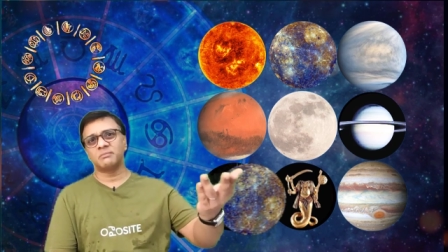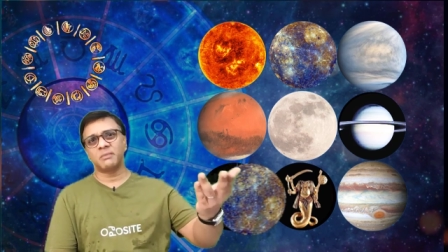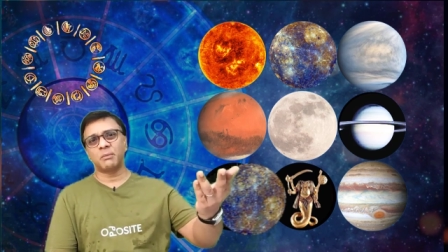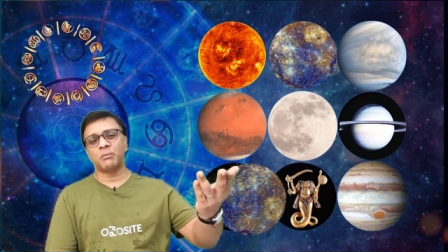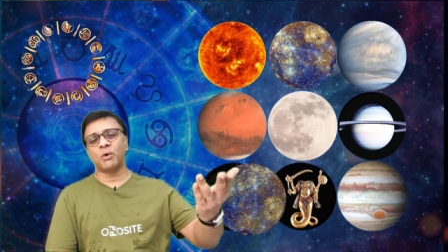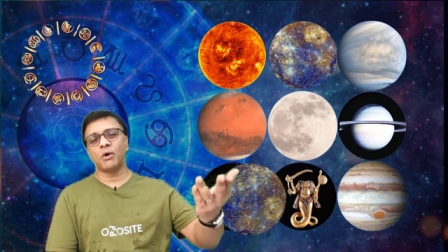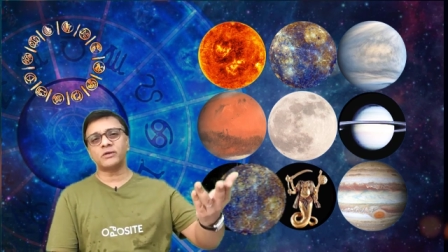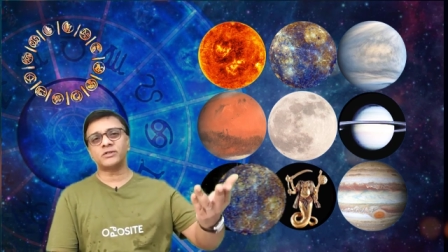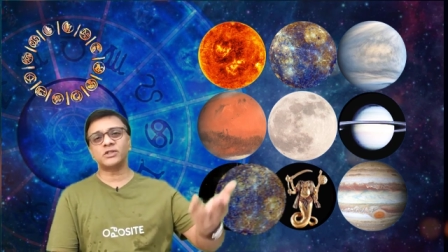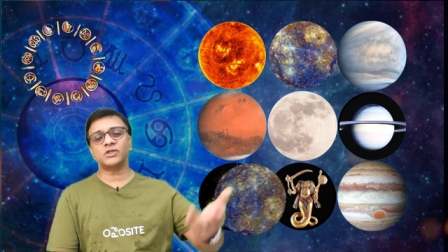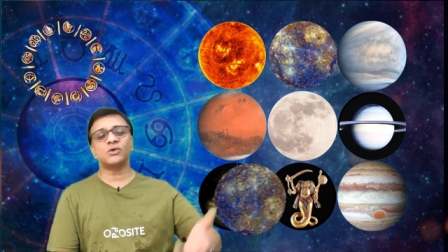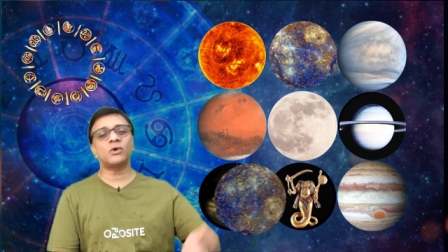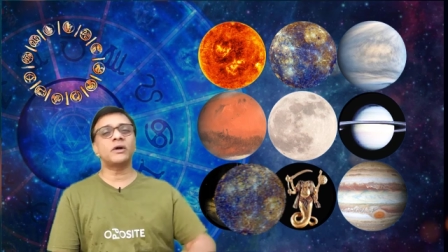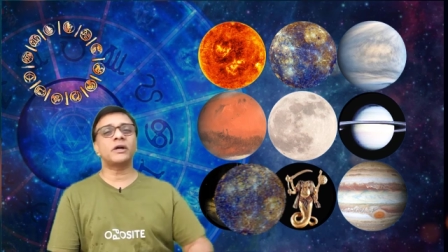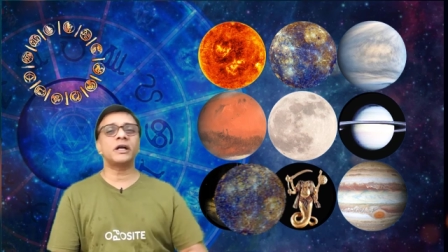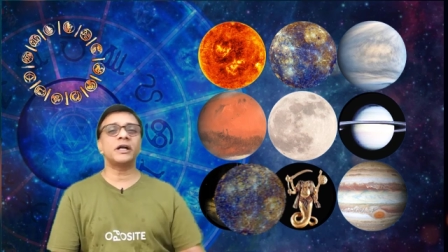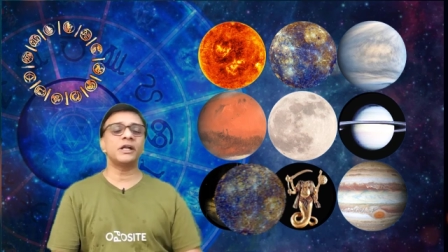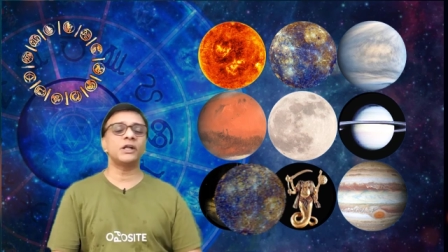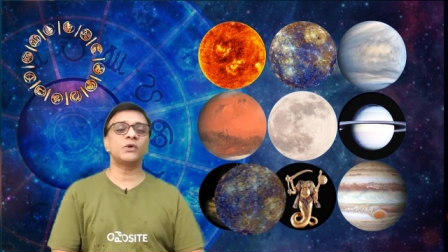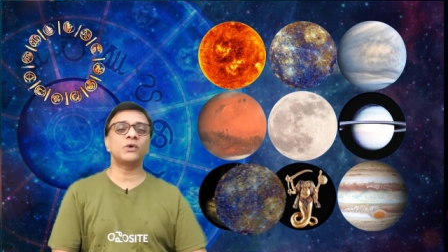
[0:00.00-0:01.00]
My boss is
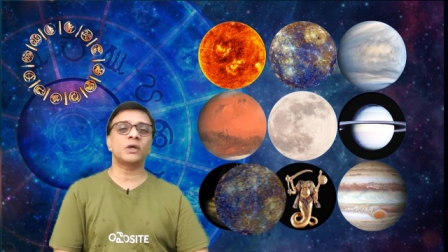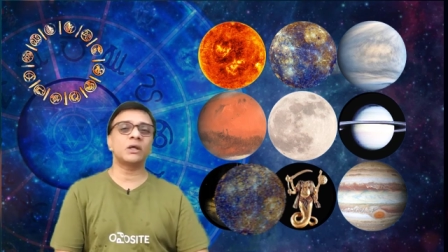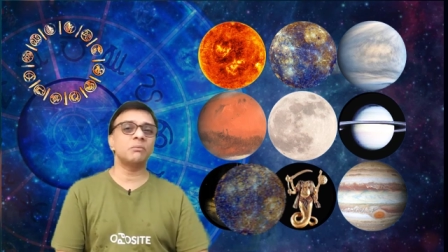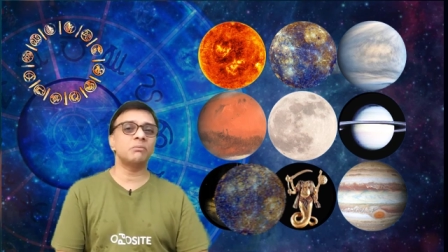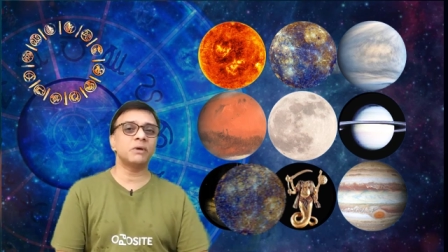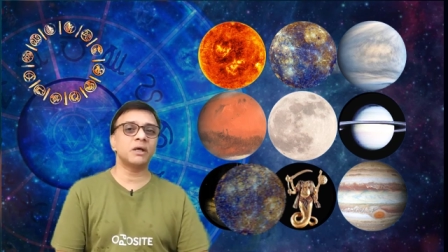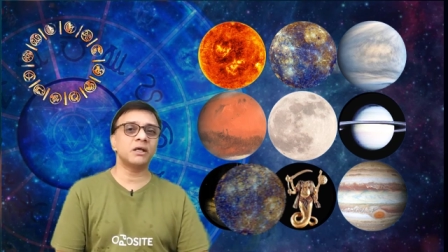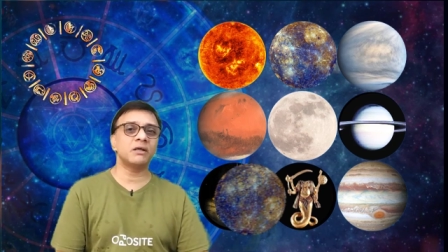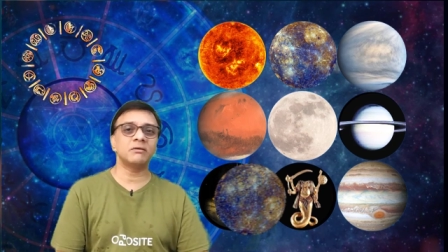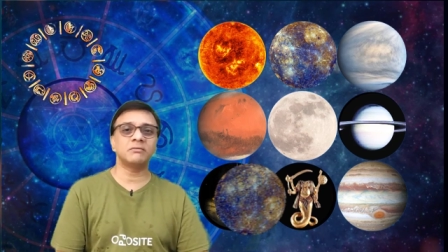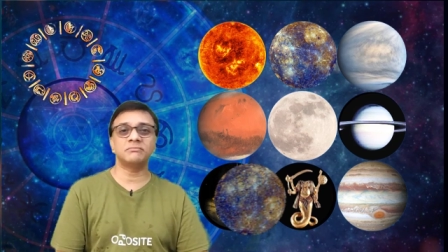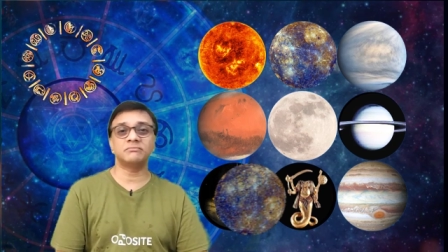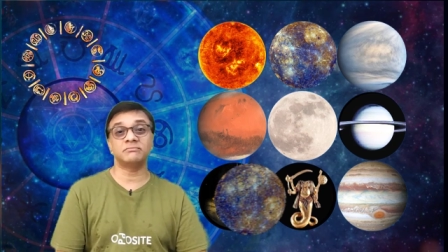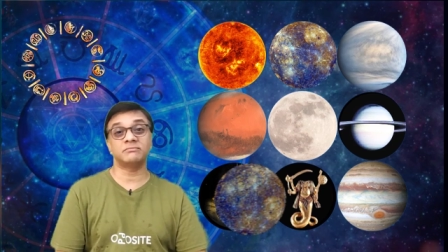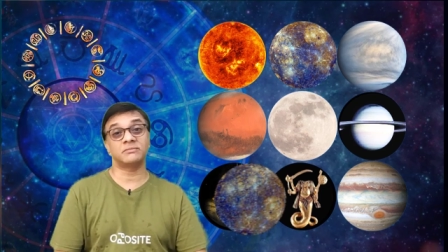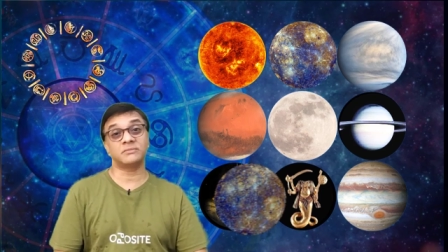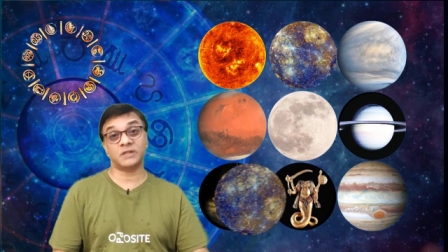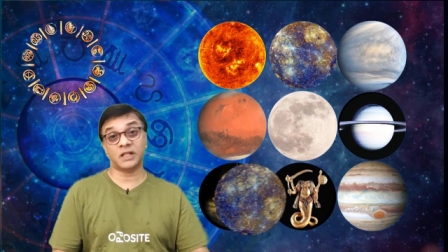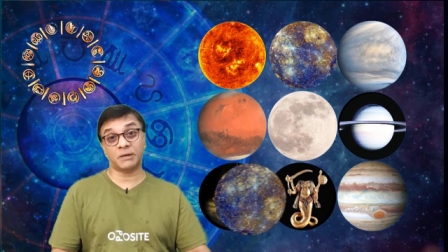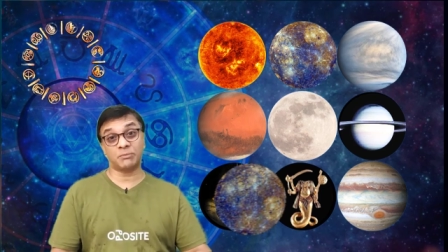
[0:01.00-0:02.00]
not ready to give me
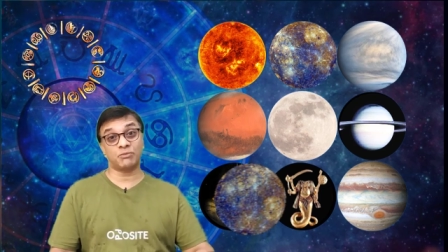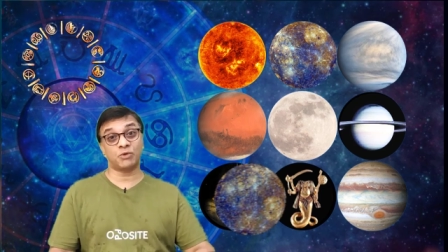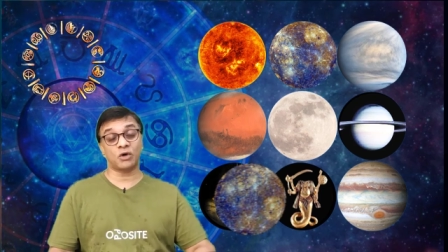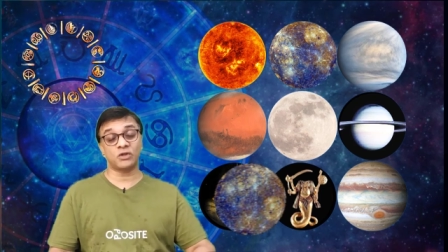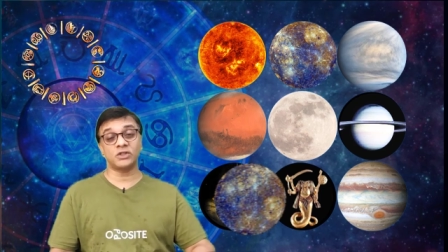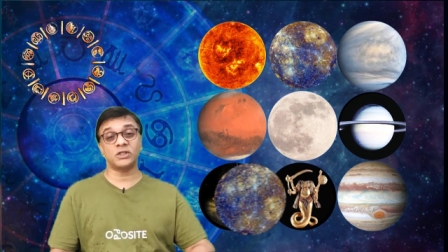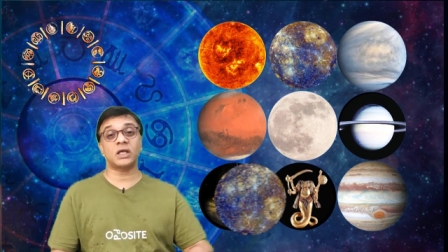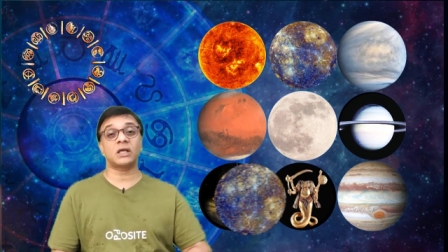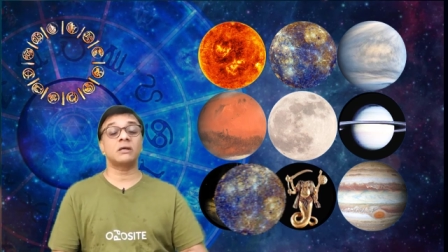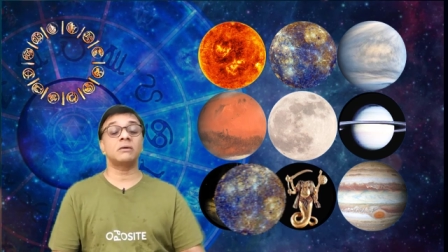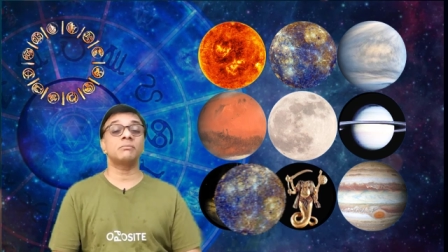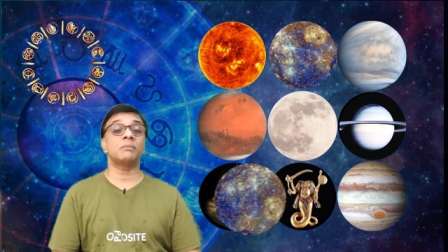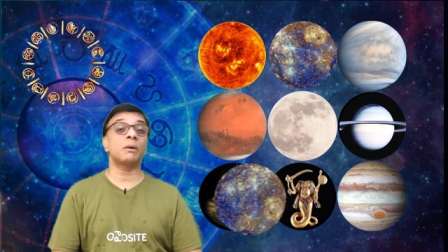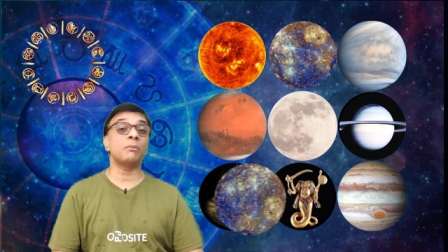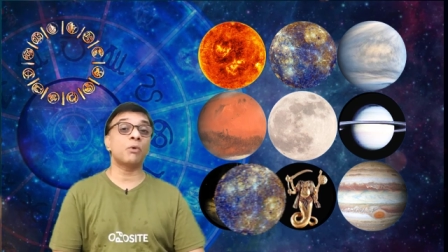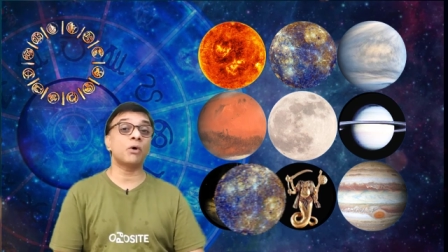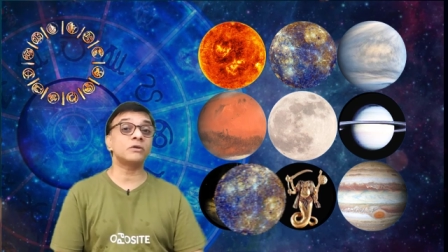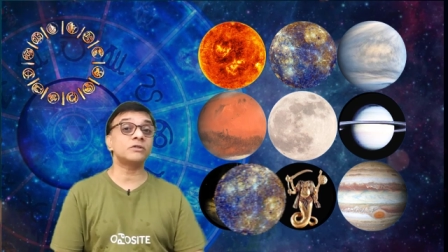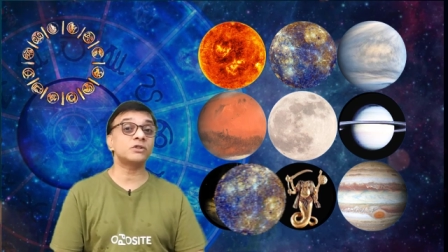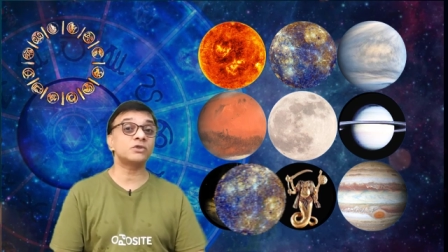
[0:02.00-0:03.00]
that project,
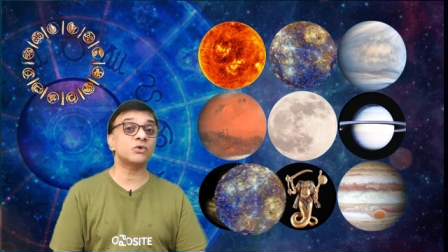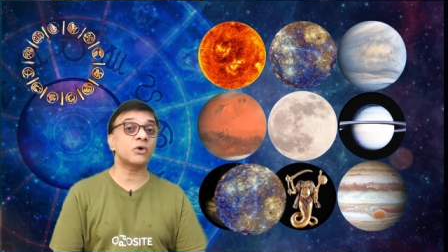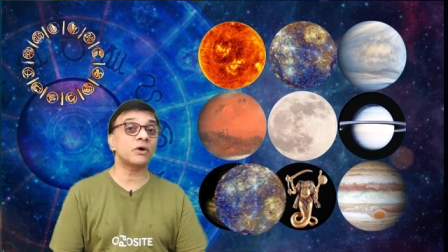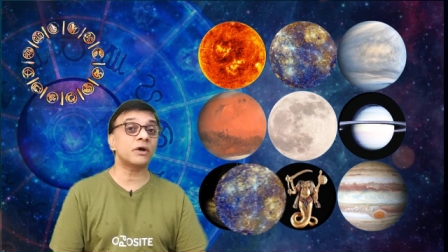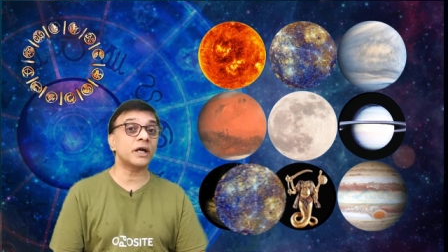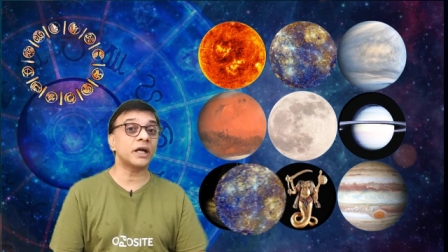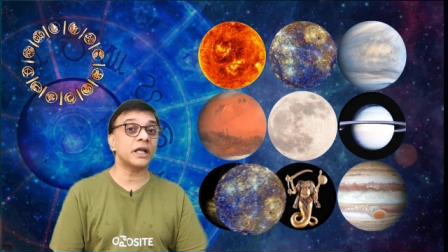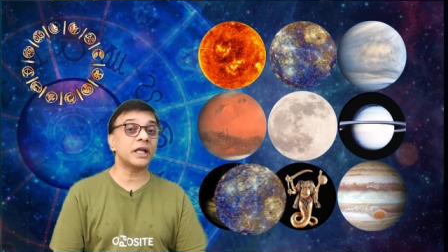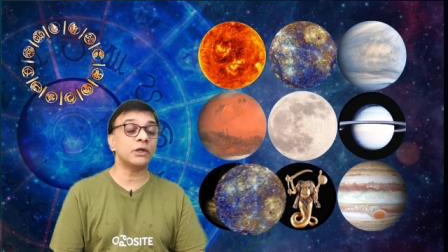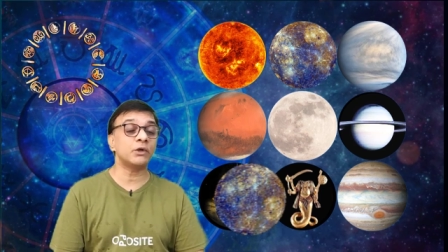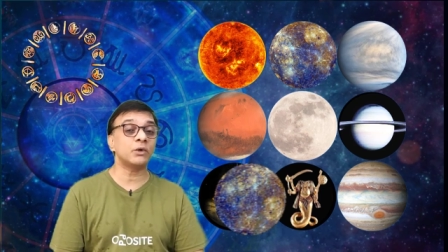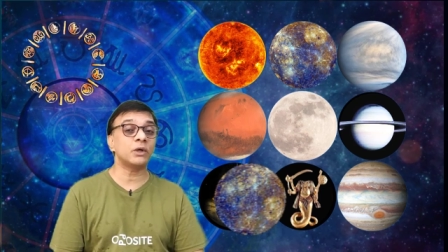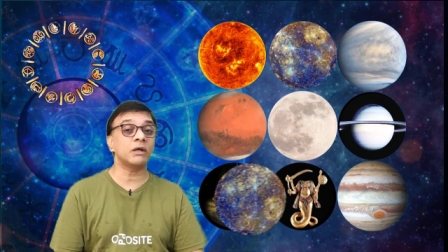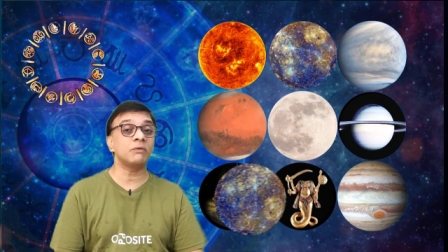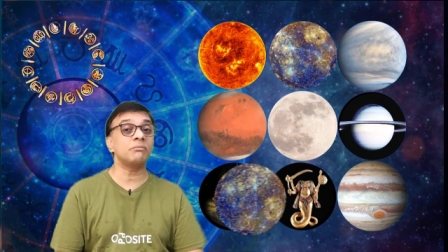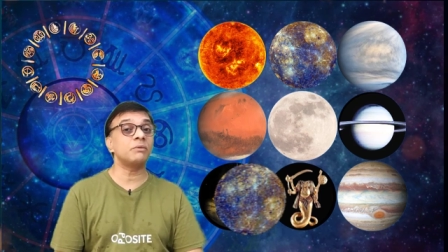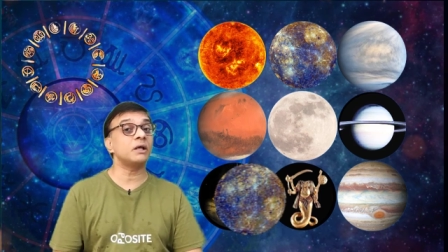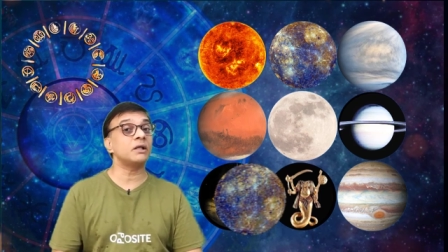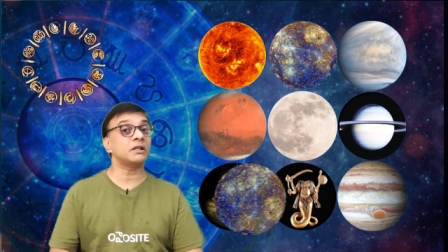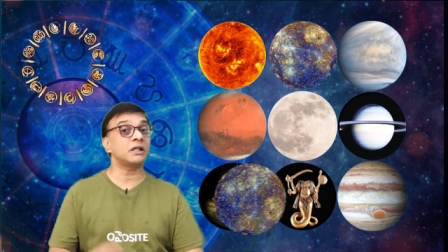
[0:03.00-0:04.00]
my boss is not ready to
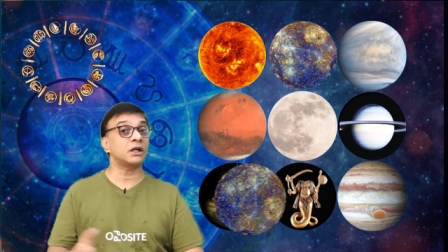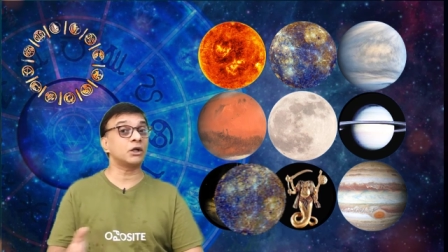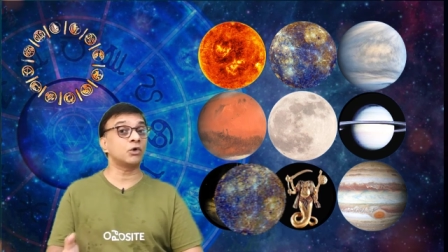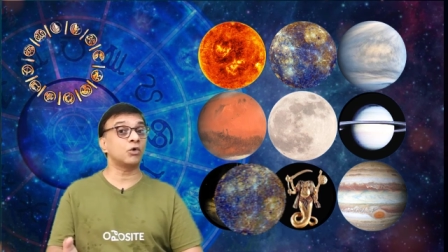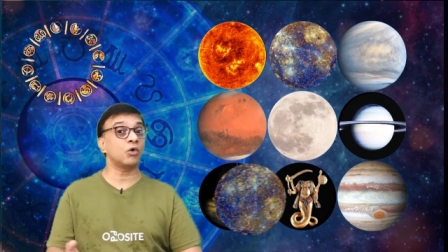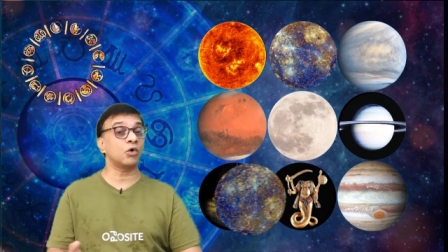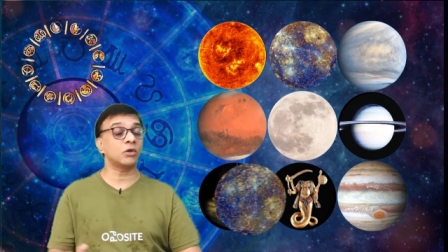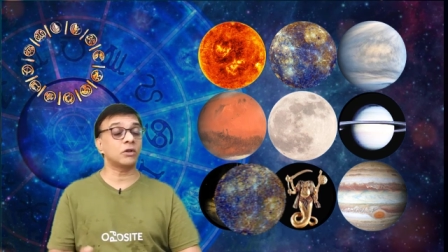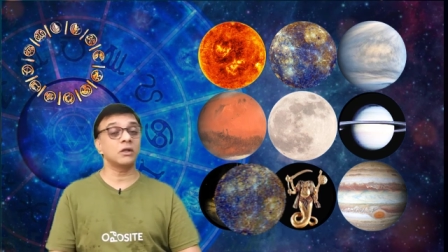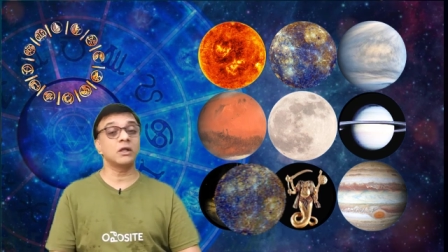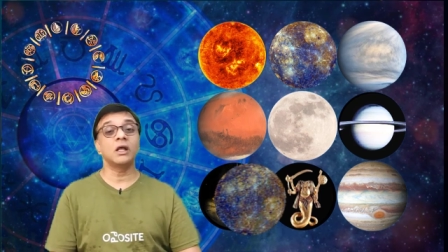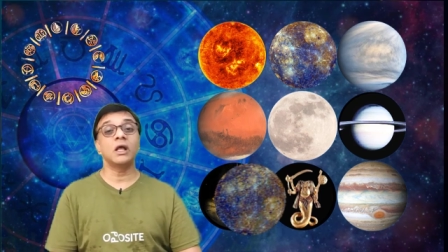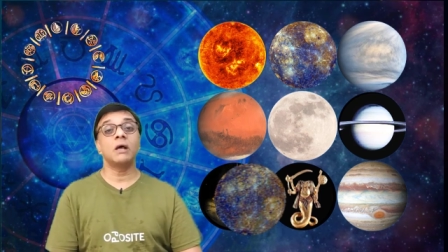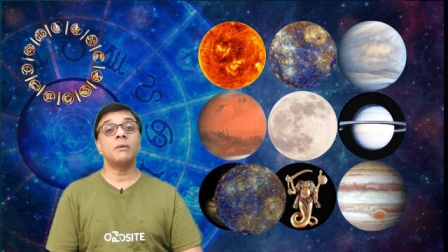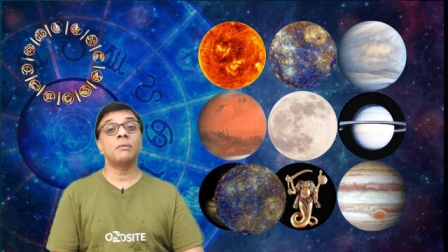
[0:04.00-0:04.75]
give me that growth,